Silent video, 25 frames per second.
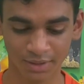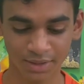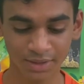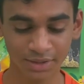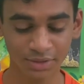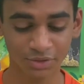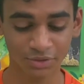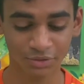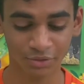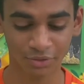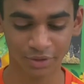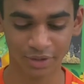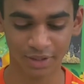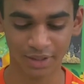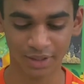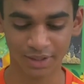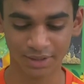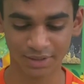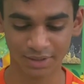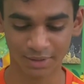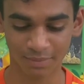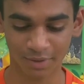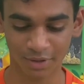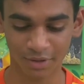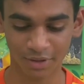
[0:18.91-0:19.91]
This story
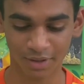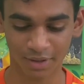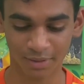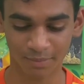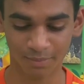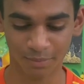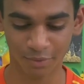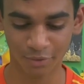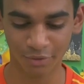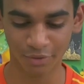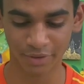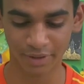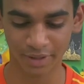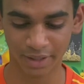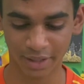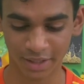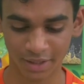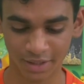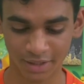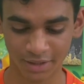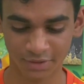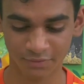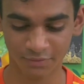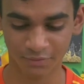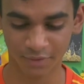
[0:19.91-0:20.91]
is about a boy
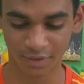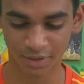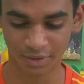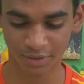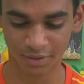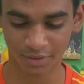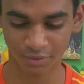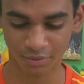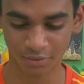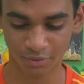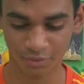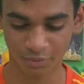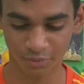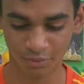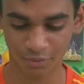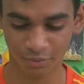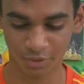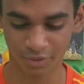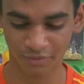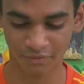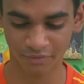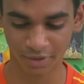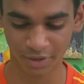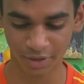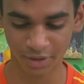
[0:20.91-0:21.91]
and his father who
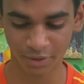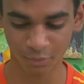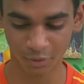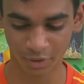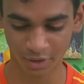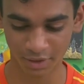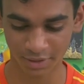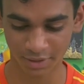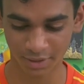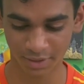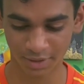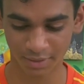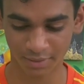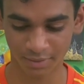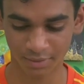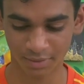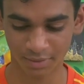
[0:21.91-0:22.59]
were very wealthy.